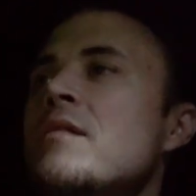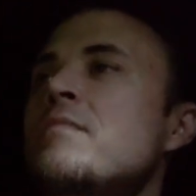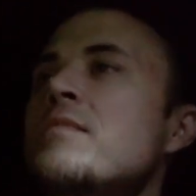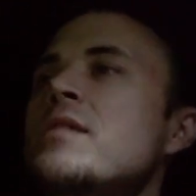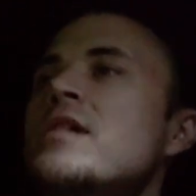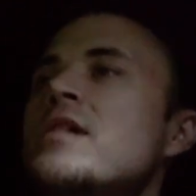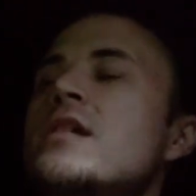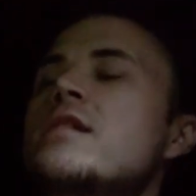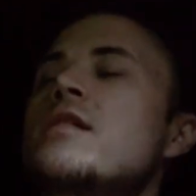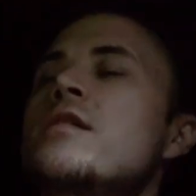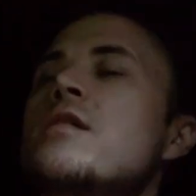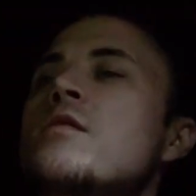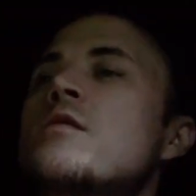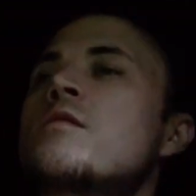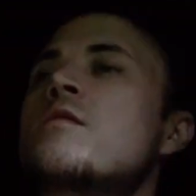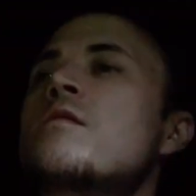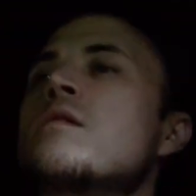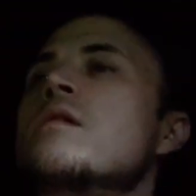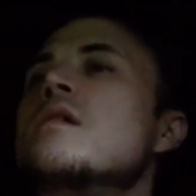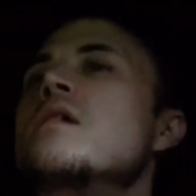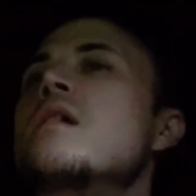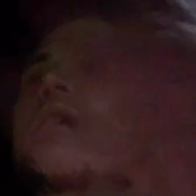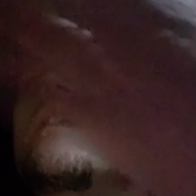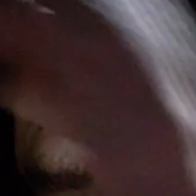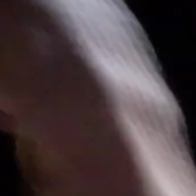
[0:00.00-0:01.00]
I'm gonna do
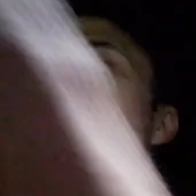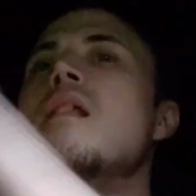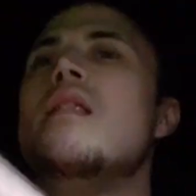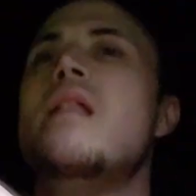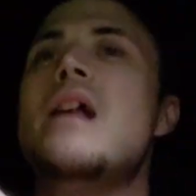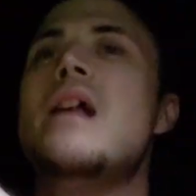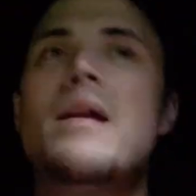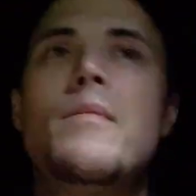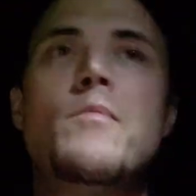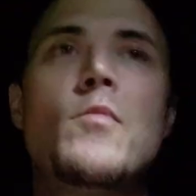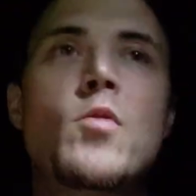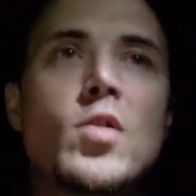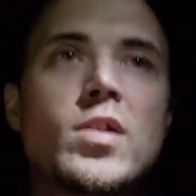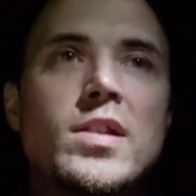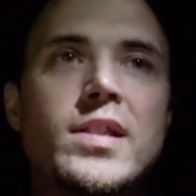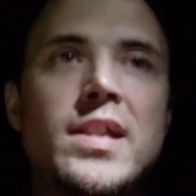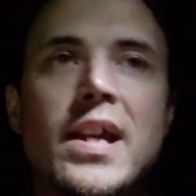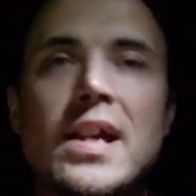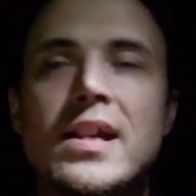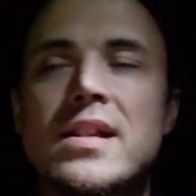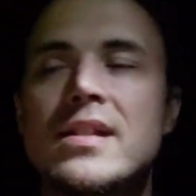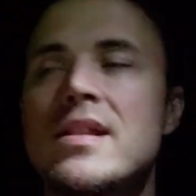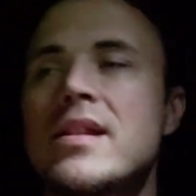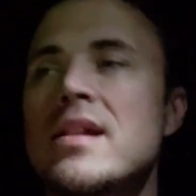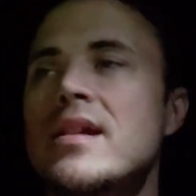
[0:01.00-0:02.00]
a lot more
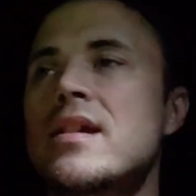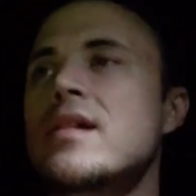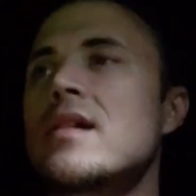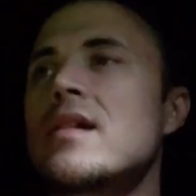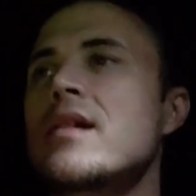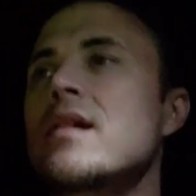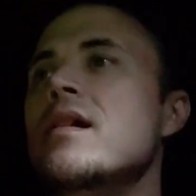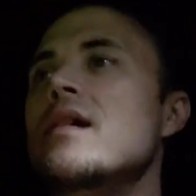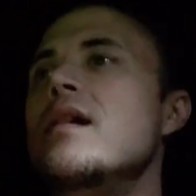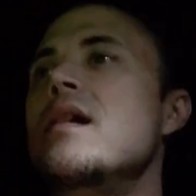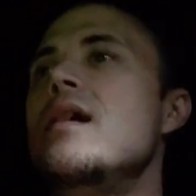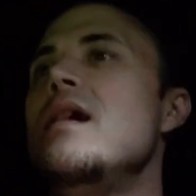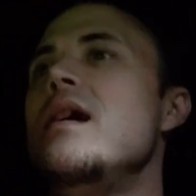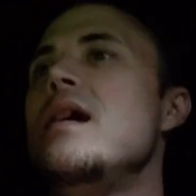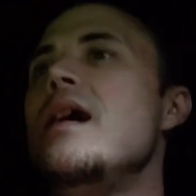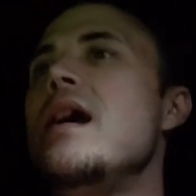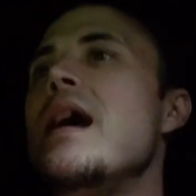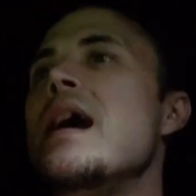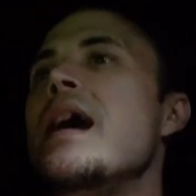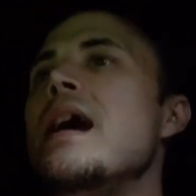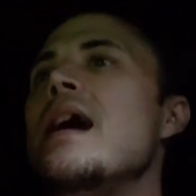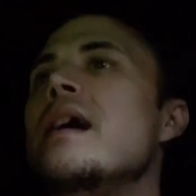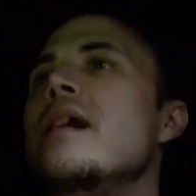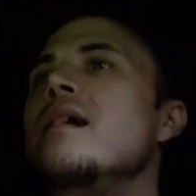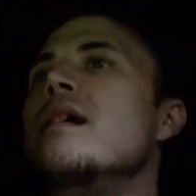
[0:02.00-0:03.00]
testing,
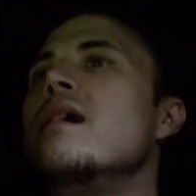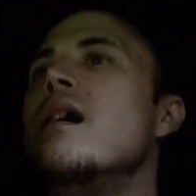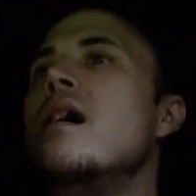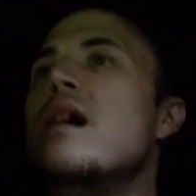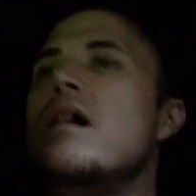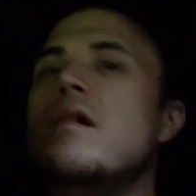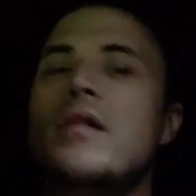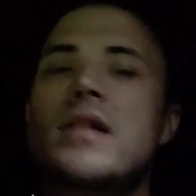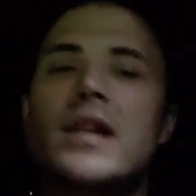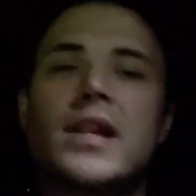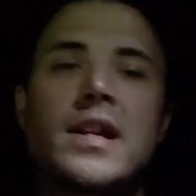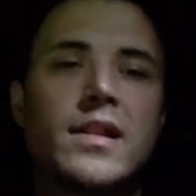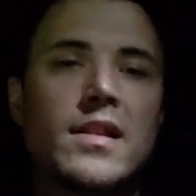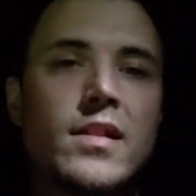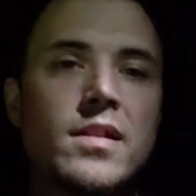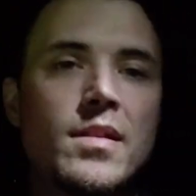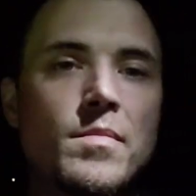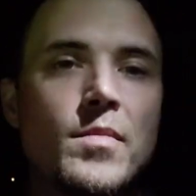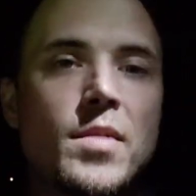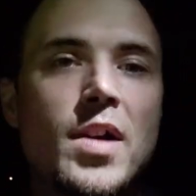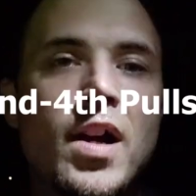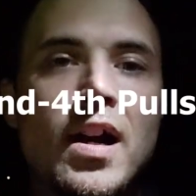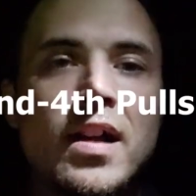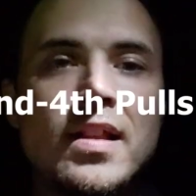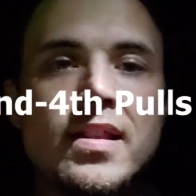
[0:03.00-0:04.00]
and I'll get
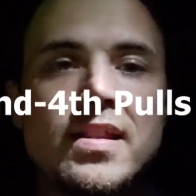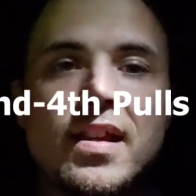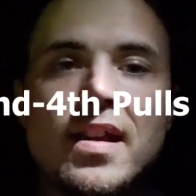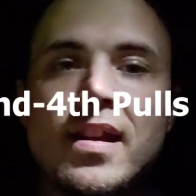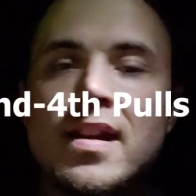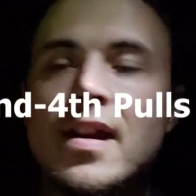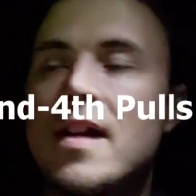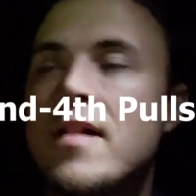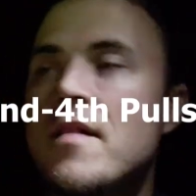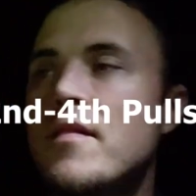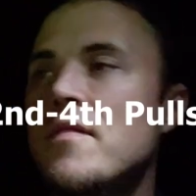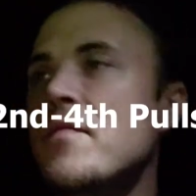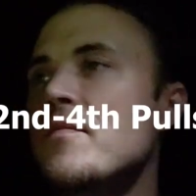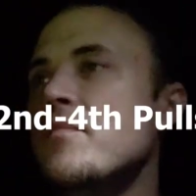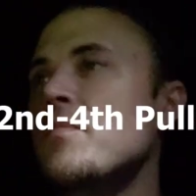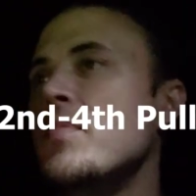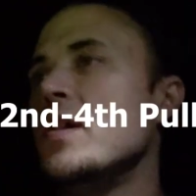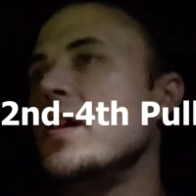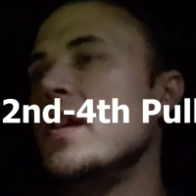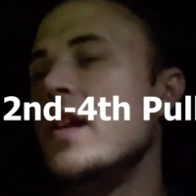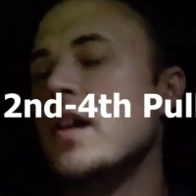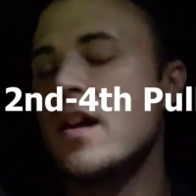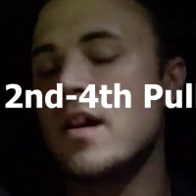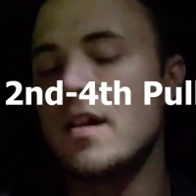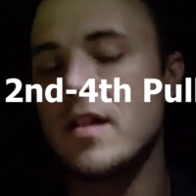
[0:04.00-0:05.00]
some content out,
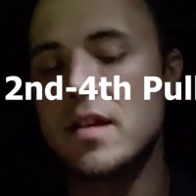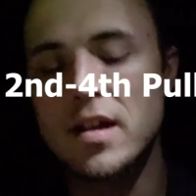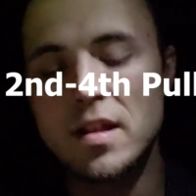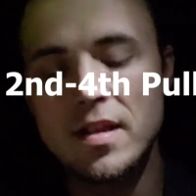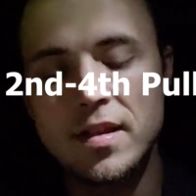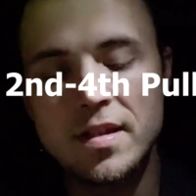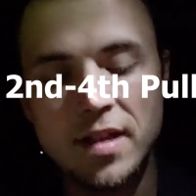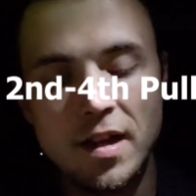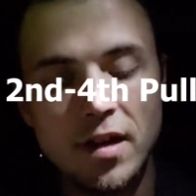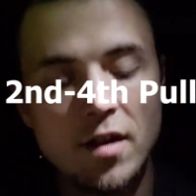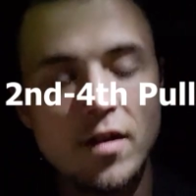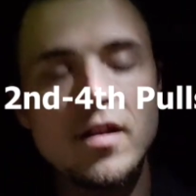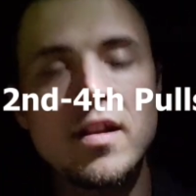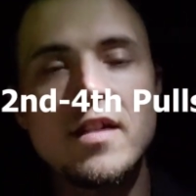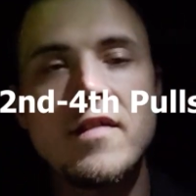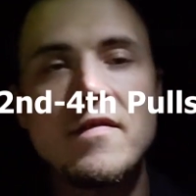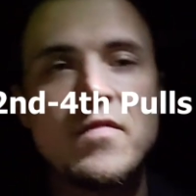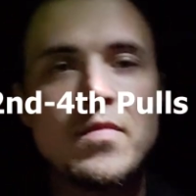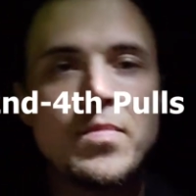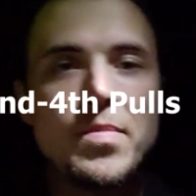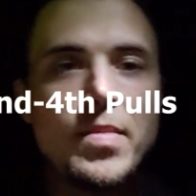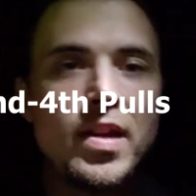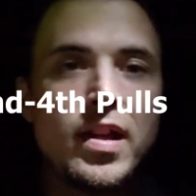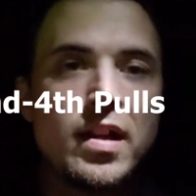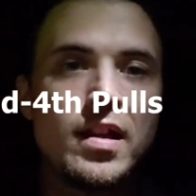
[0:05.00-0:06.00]
but consider
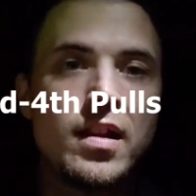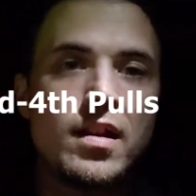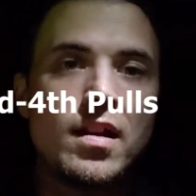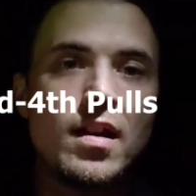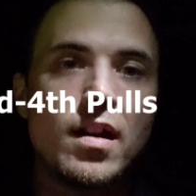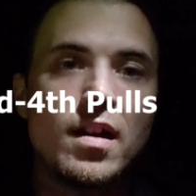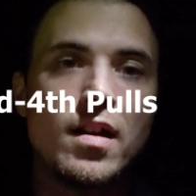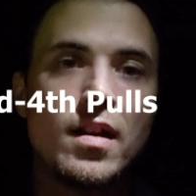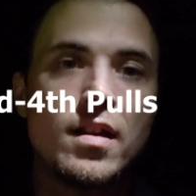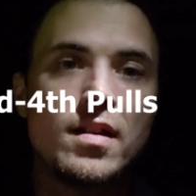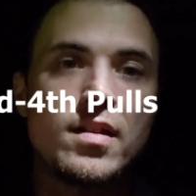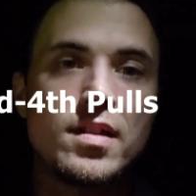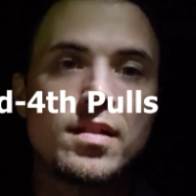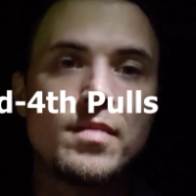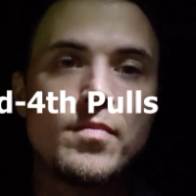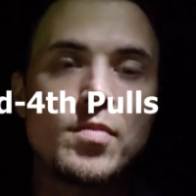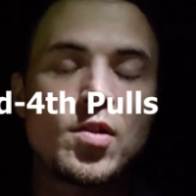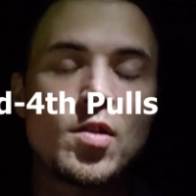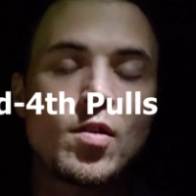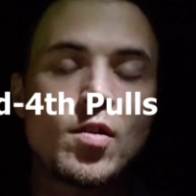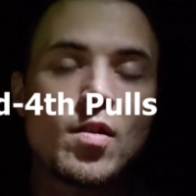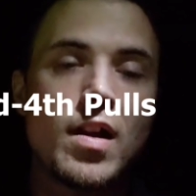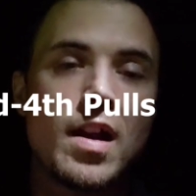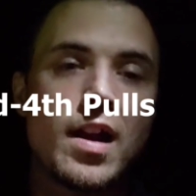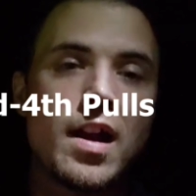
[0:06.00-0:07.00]
giving me a
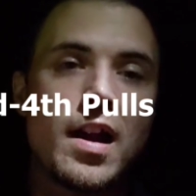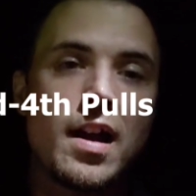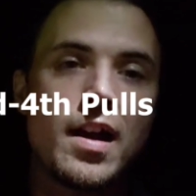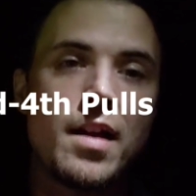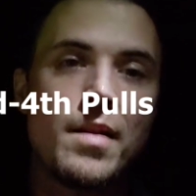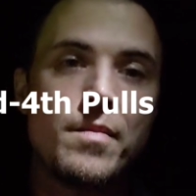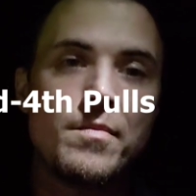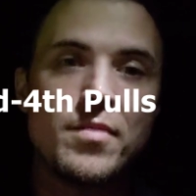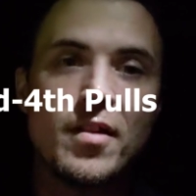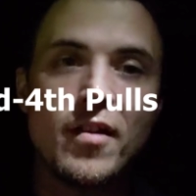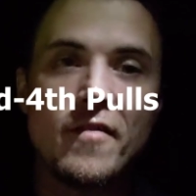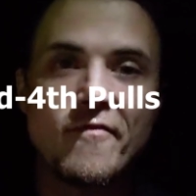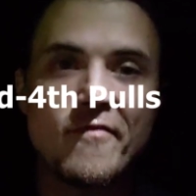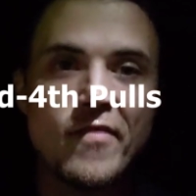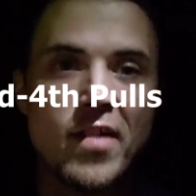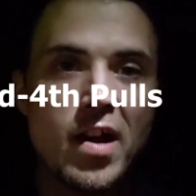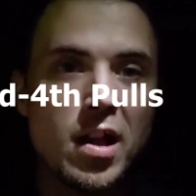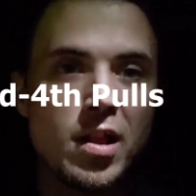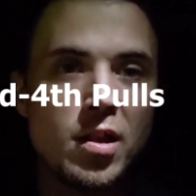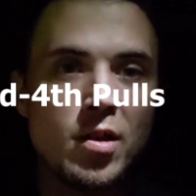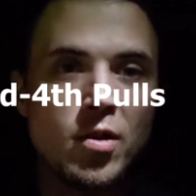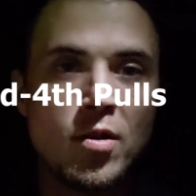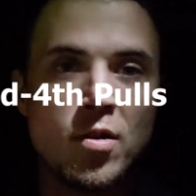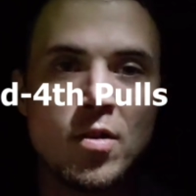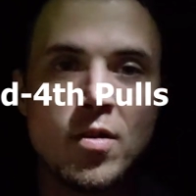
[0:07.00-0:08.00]
subscribe, a
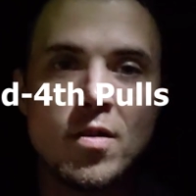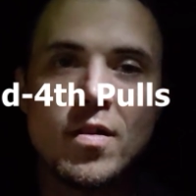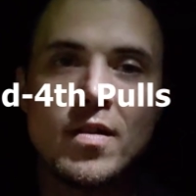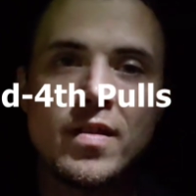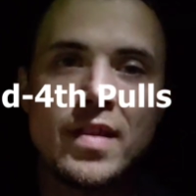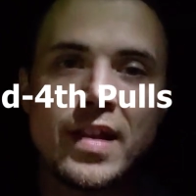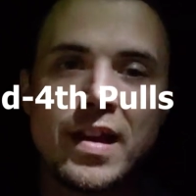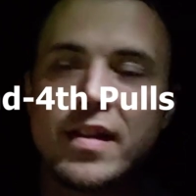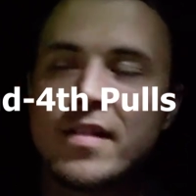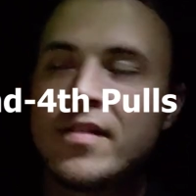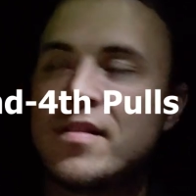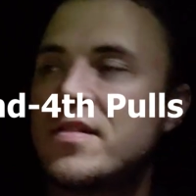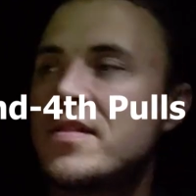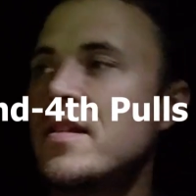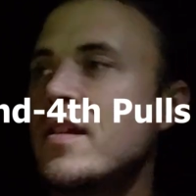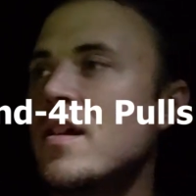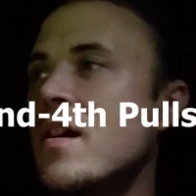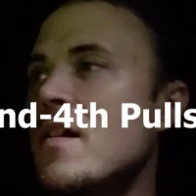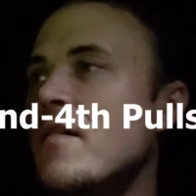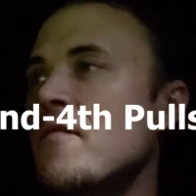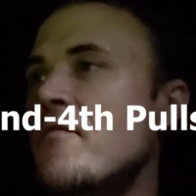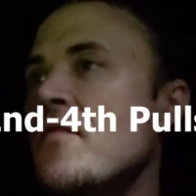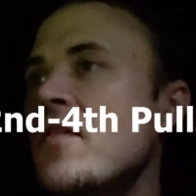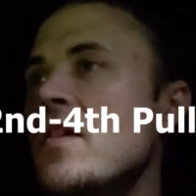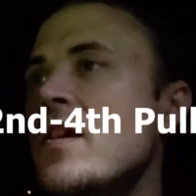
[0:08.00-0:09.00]
follow, all that good
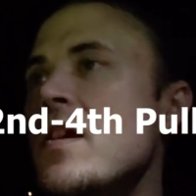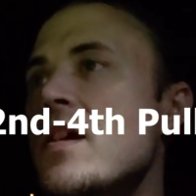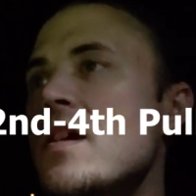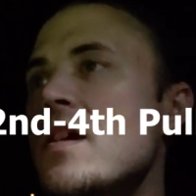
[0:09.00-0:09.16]
stuff.